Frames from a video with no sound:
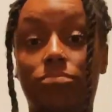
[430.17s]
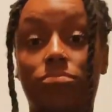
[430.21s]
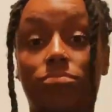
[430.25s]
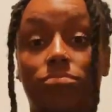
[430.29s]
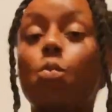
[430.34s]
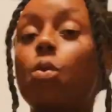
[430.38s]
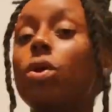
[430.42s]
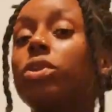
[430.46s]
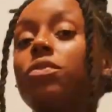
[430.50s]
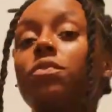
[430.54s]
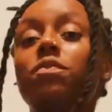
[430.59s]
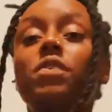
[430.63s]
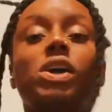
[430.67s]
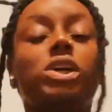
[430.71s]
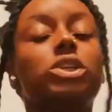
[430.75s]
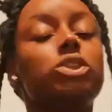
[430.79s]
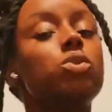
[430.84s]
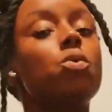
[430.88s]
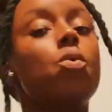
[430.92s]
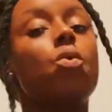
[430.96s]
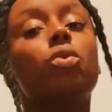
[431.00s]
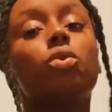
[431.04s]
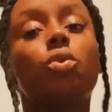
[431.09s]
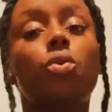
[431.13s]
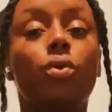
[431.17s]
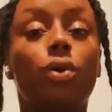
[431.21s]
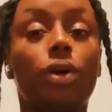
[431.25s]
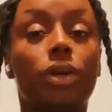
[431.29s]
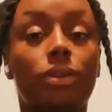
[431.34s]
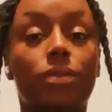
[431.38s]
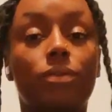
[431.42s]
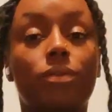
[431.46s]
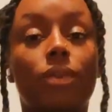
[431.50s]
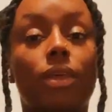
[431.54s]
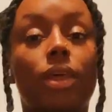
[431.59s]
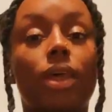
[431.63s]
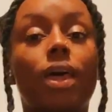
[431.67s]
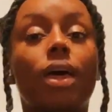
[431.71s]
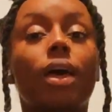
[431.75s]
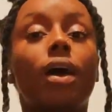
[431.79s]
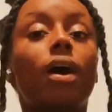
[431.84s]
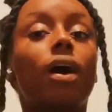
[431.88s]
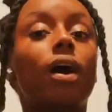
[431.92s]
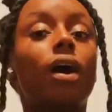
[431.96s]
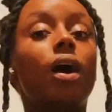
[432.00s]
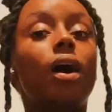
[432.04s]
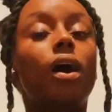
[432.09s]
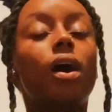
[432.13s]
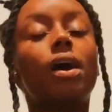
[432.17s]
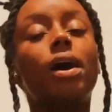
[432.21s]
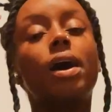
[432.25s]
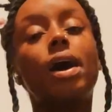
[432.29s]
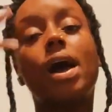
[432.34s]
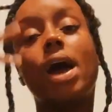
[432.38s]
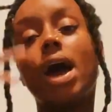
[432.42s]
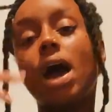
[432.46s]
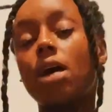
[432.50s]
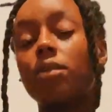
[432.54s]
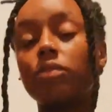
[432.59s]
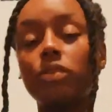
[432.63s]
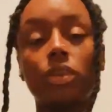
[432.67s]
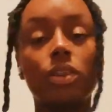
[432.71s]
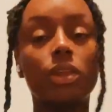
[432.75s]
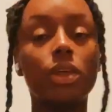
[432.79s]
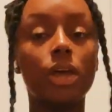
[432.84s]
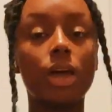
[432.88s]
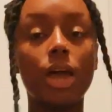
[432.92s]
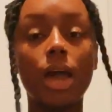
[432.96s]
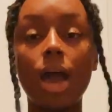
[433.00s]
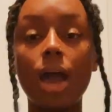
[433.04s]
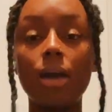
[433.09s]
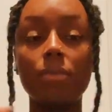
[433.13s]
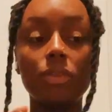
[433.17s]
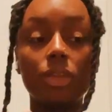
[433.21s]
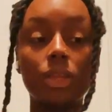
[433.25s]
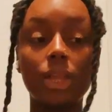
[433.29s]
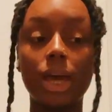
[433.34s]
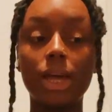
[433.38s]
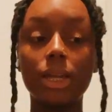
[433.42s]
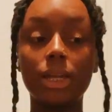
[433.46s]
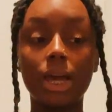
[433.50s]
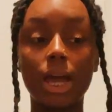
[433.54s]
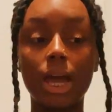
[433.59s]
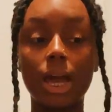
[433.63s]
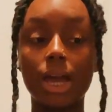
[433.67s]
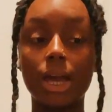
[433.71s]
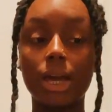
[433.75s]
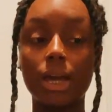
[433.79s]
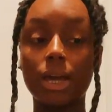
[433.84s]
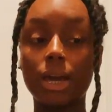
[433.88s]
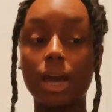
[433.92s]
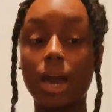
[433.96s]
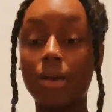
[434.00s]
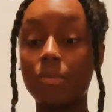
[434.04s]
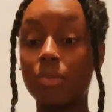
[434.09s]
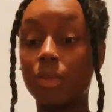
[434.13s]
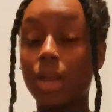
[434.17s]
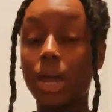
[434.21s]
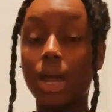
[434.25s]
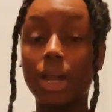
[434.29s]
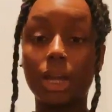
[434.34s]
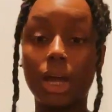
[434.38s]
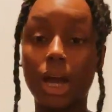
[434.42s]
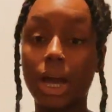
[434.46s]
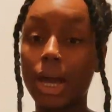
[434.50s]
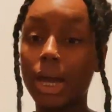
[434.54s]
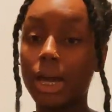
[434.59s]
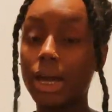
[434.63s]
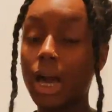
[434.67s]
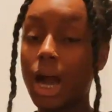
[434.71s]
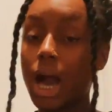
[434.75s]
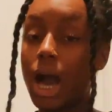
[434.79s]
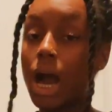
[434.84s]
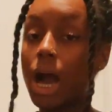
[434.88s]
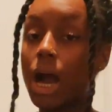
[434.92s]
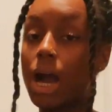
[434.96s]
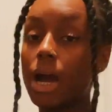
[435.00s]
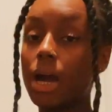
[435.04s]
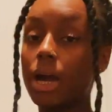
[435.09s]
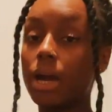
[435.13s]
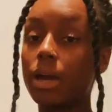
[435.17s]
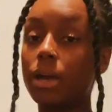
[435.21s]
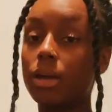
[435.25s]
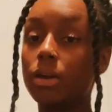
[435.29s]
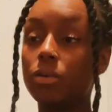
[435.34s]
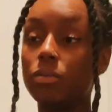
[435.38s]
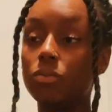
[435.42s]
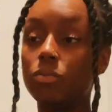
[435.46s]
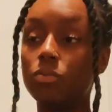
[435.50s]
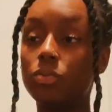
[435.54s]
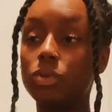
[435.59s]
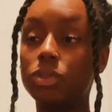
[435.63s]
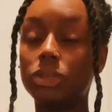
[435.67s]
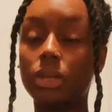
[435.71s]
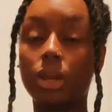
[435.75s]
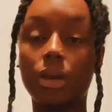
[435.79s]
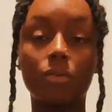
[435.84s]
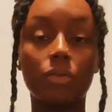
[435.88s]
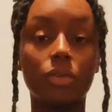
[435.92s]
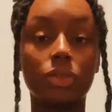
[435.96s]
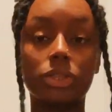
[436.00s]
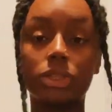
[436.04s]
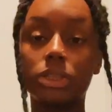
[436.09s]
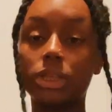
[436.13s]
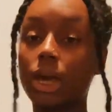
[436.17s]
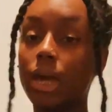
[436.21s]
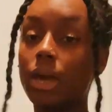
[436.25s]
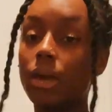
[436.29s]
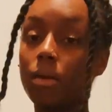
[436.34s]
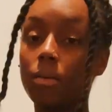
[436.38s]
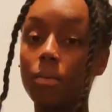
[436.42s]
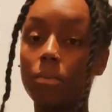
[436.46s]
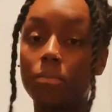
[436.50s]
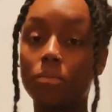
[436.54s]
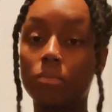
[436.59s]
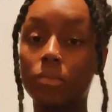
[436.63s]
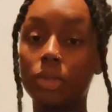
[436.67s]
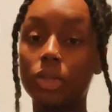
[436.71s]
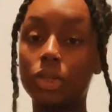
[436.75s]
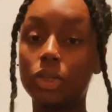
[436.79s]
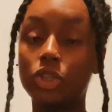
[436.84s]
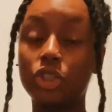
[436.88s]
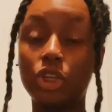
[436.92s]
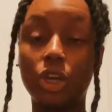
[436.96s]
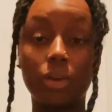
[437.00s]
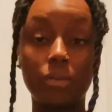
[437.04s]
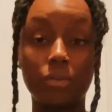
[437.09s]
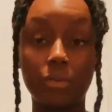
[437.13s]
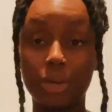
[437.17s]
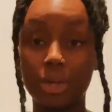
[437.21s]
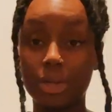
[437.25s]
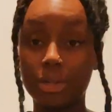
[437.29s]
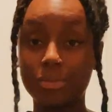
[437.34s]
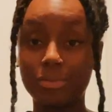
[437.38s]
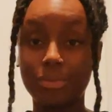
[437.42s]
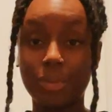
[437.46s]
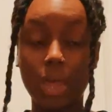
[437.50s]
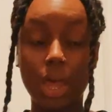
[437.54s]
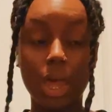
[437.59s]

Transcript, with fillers: What the fuck is going on? After that, after that day, after that night, I was never the same chiefing.